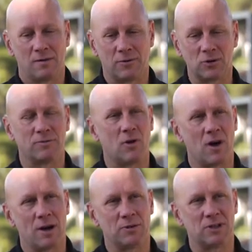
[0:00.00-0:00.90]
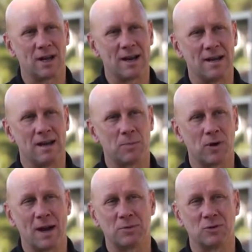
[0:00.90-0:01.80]
First of all, I would say
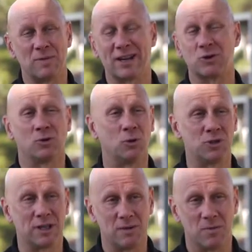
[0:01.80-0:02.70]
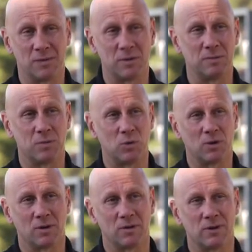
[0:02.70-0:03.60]
perhaps some extra leucine might be
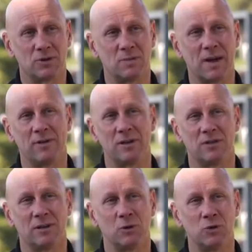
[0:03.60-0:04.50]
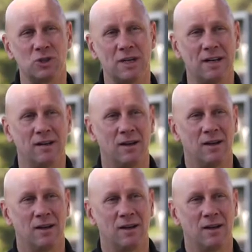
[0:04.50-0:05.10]
important. There's some evidence that leucine